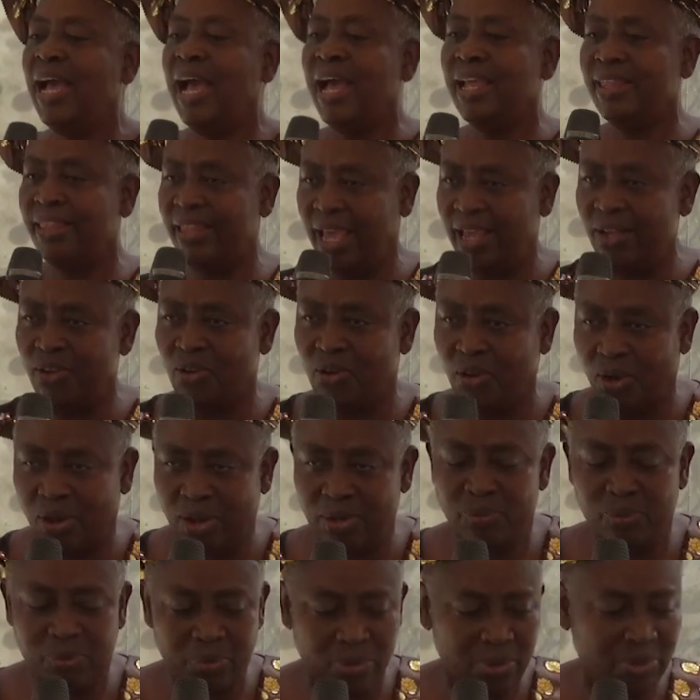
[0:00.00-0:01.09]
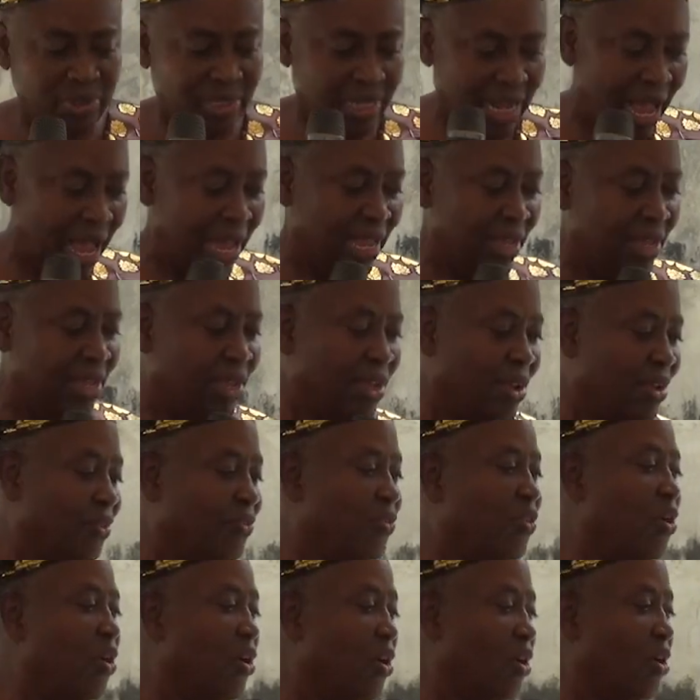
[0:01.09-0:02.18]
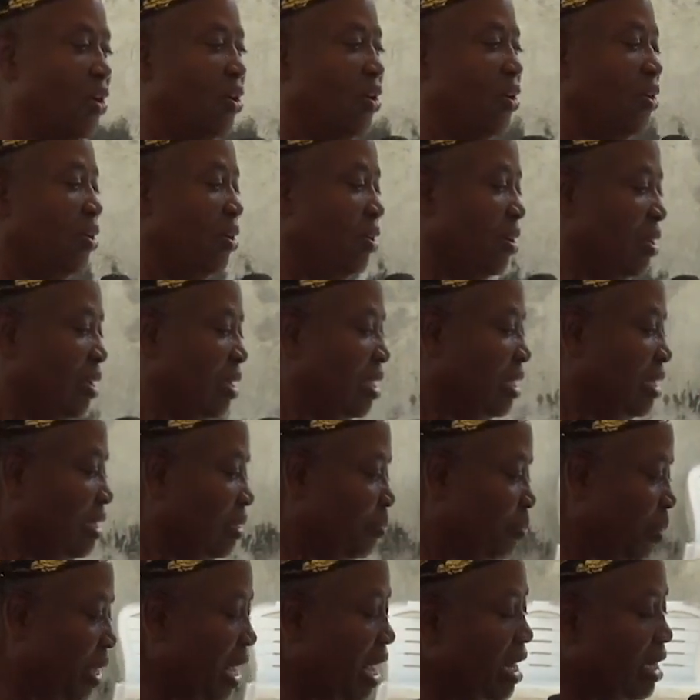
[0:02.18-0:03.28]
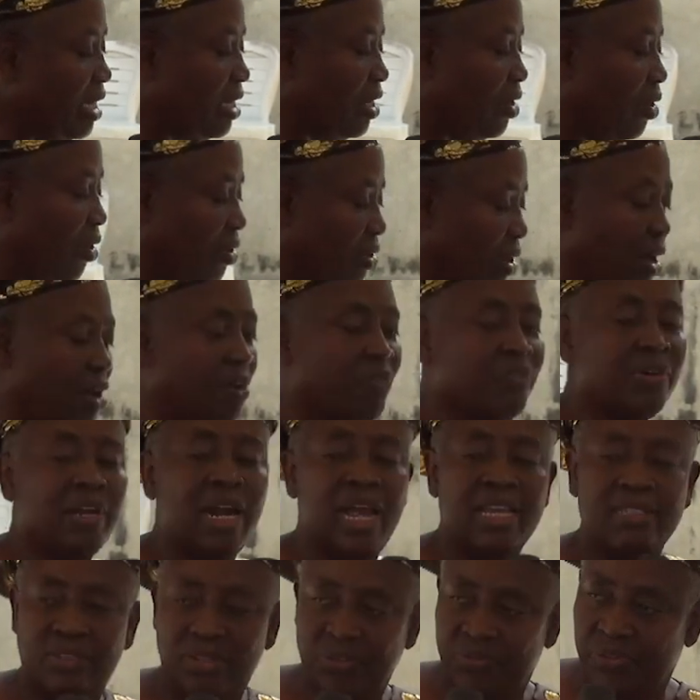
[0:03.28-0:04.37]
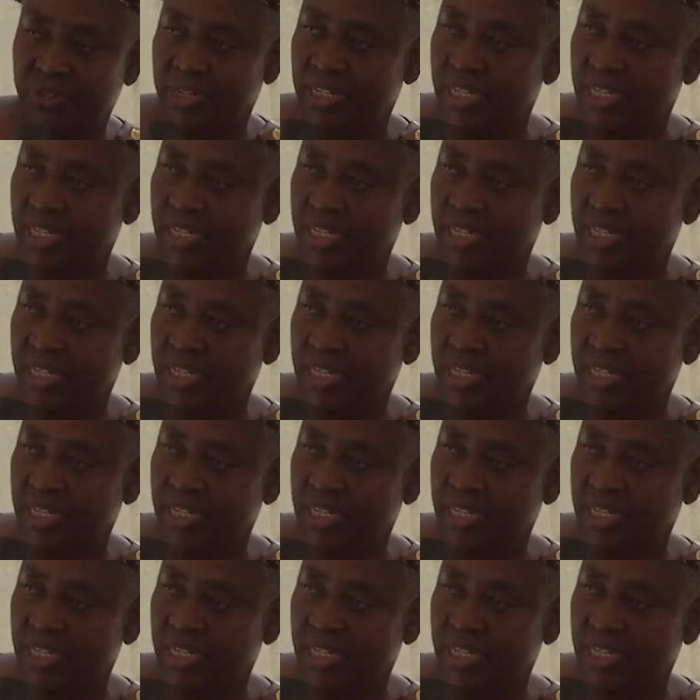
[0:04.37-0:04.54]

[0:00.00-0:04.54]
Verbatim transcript: I thank God most high for being the owner of Christ of